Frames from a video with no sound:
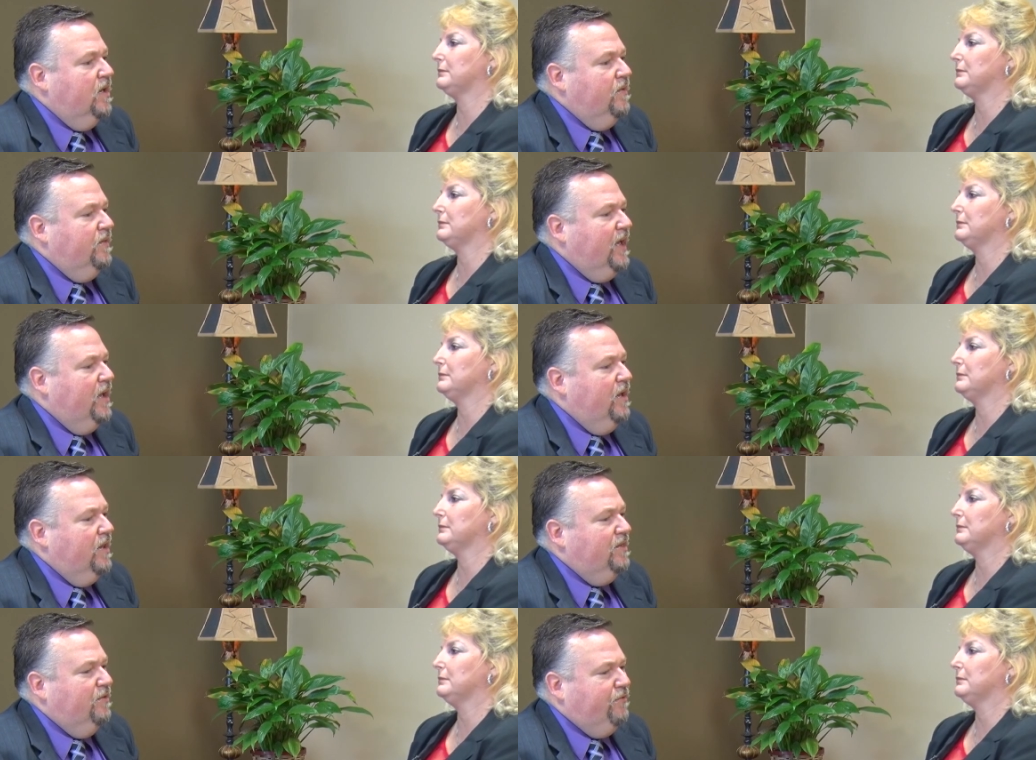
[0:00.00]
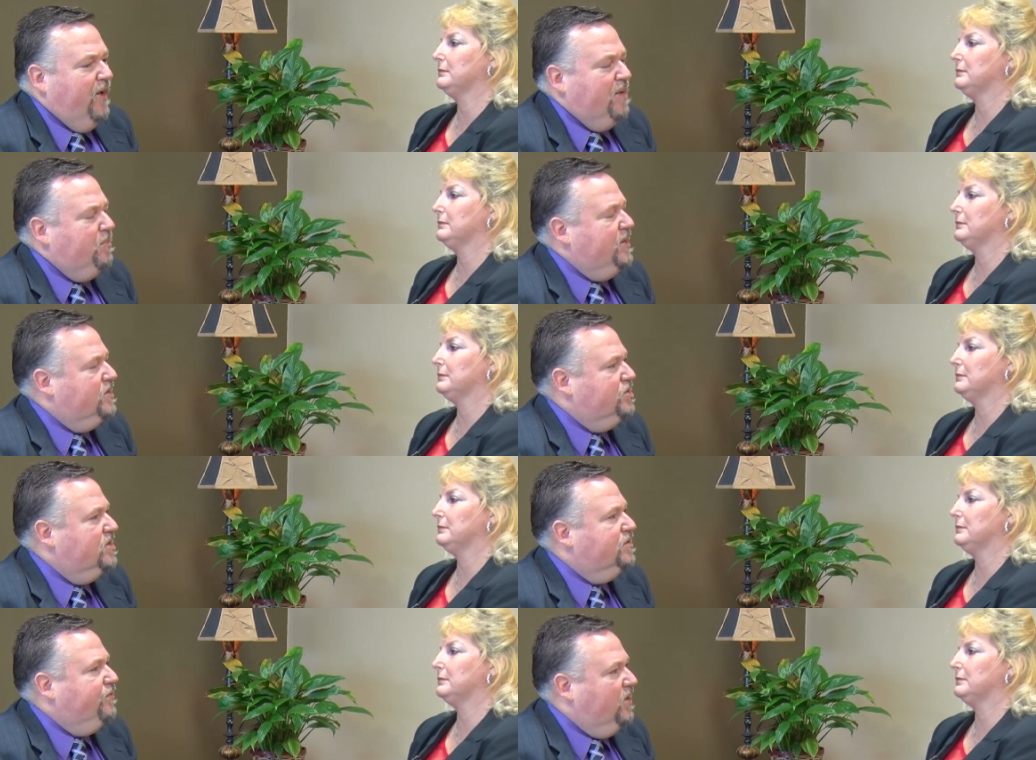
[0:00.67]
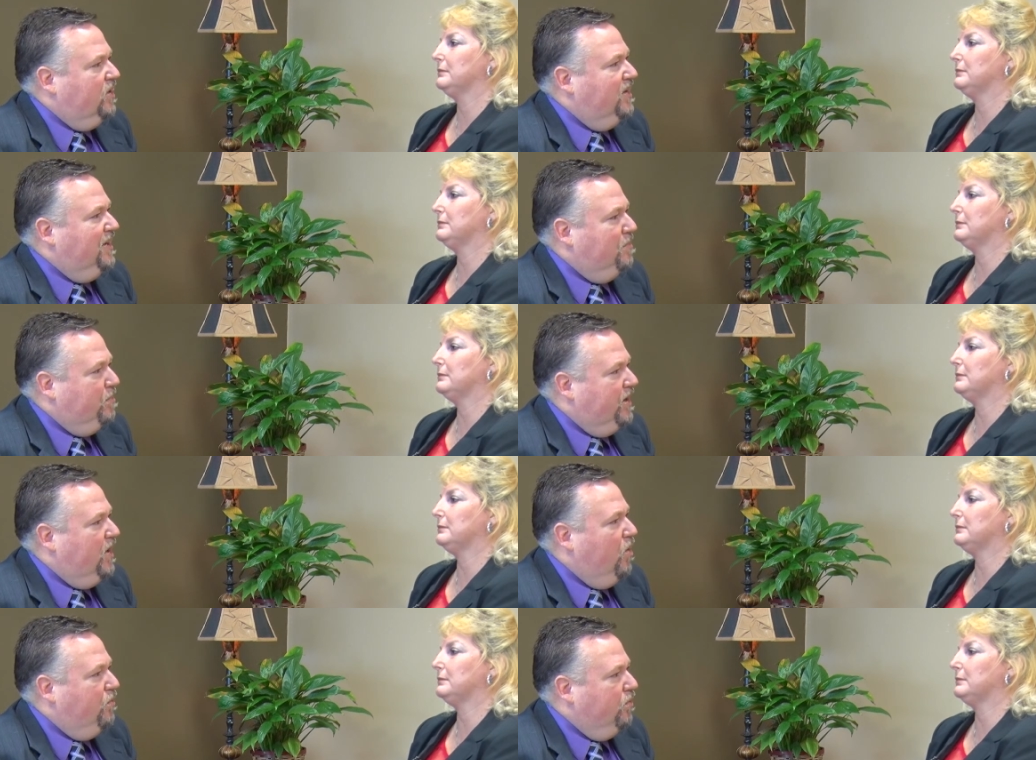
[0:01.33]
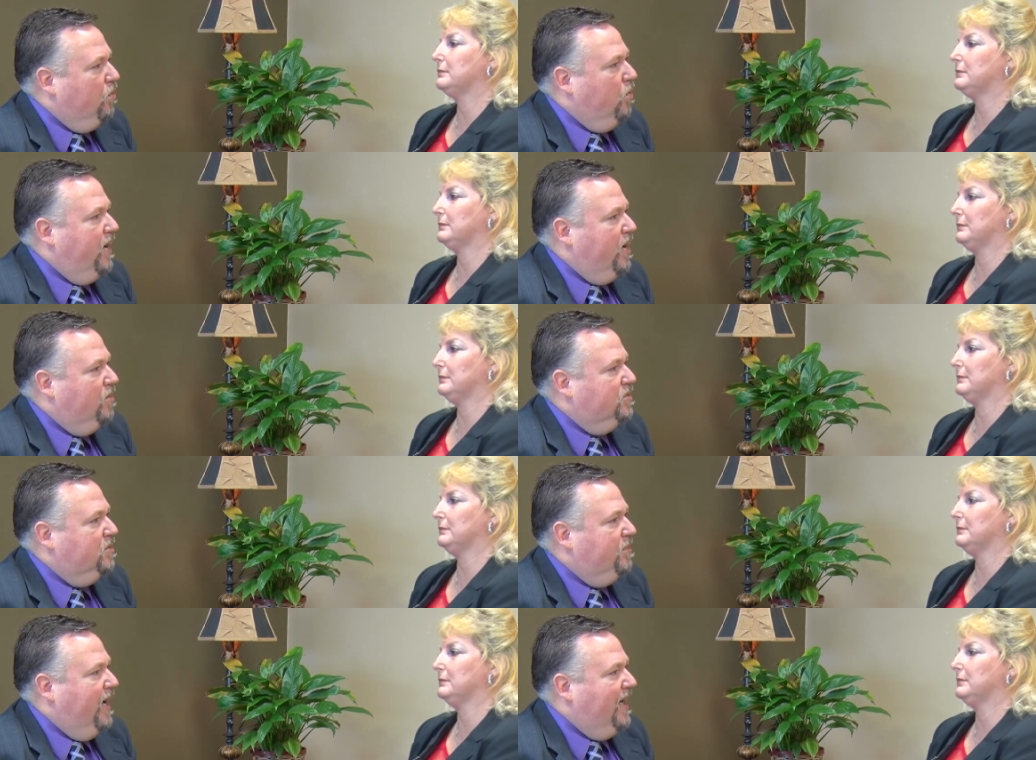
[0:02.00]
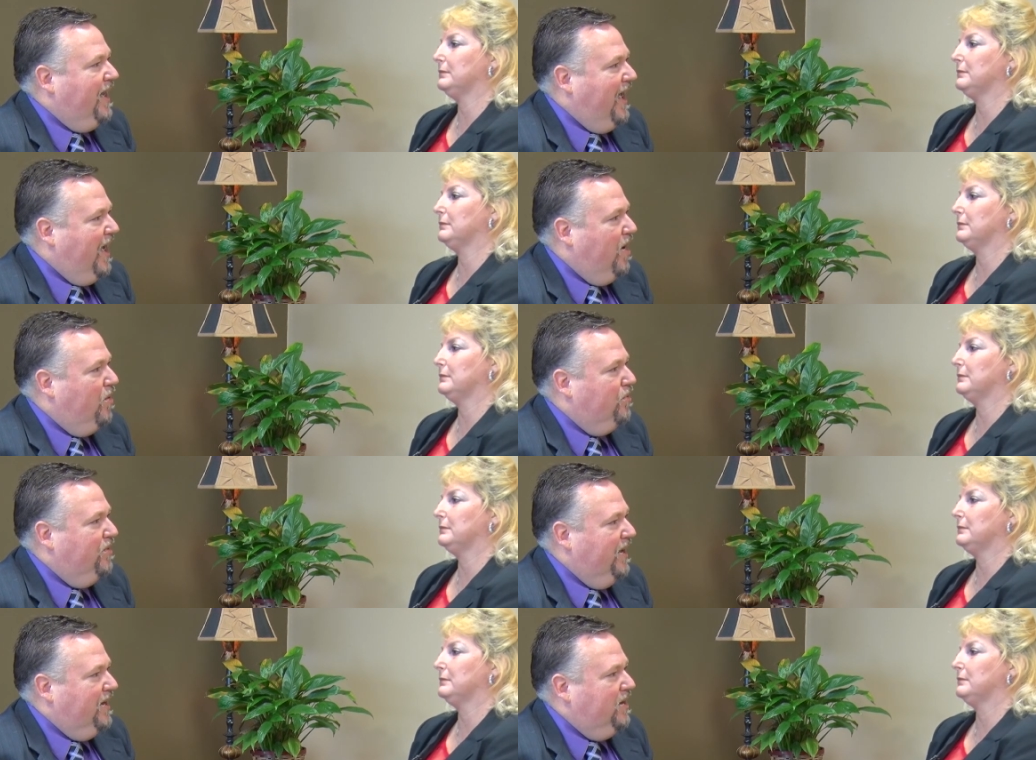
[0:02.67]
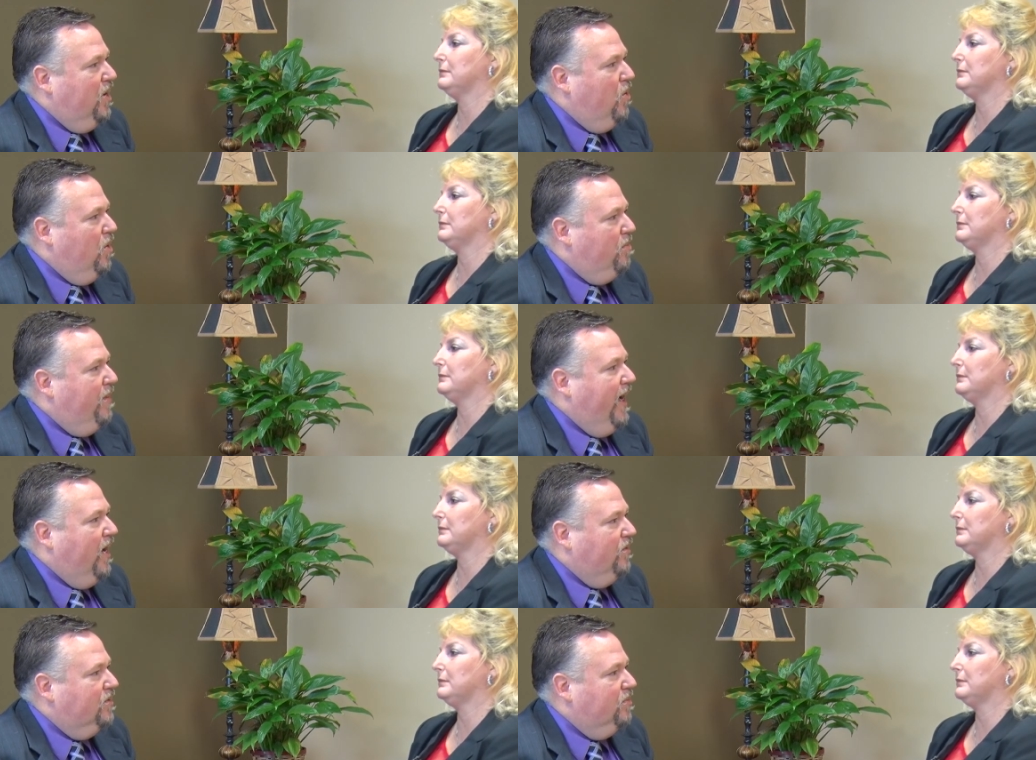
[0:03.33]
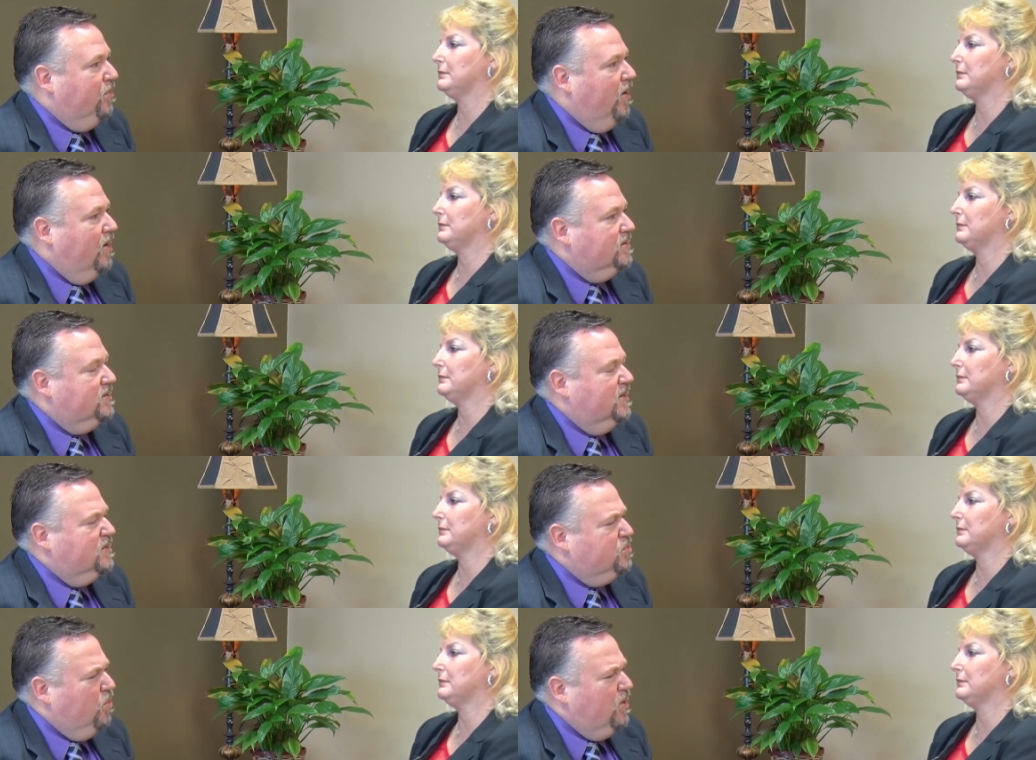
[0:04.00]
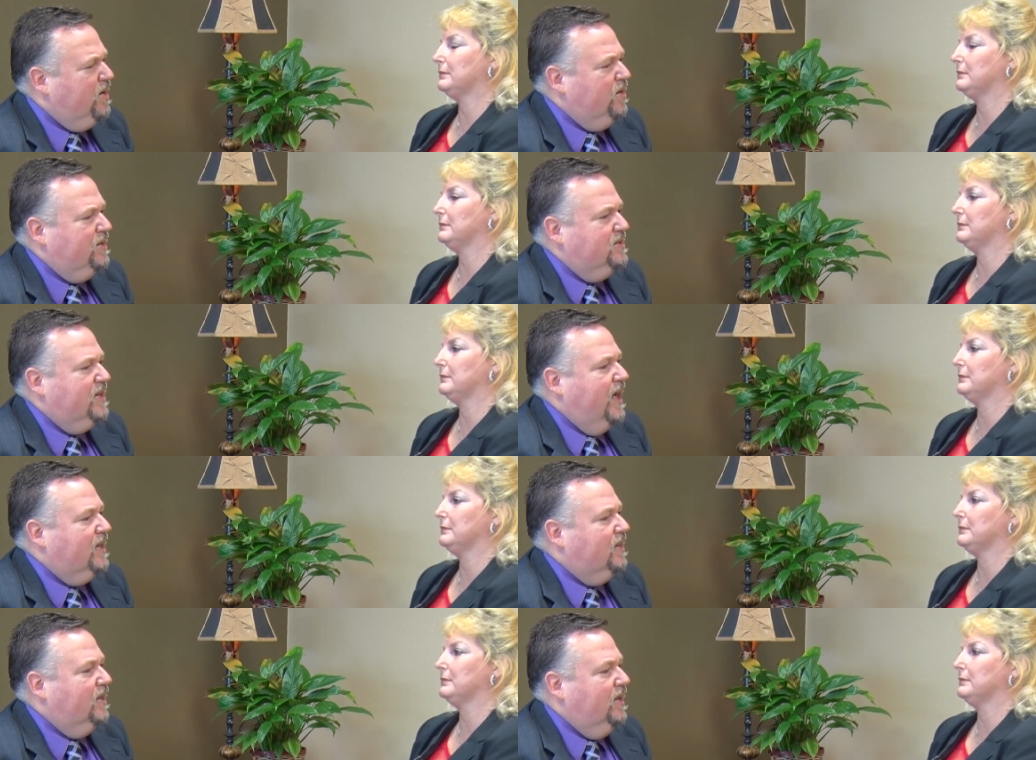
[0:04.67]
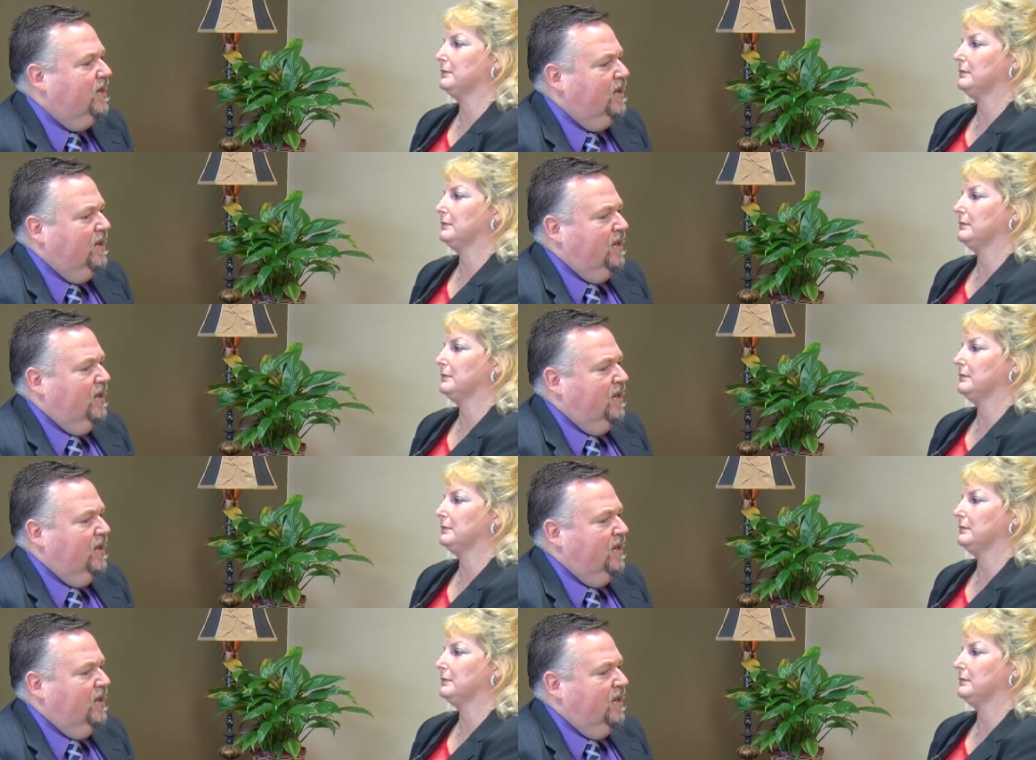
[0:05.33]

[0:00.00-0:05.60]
Speaker 1: they, the family is just feeling a bit overwhelmed about how they go about the process? What exactly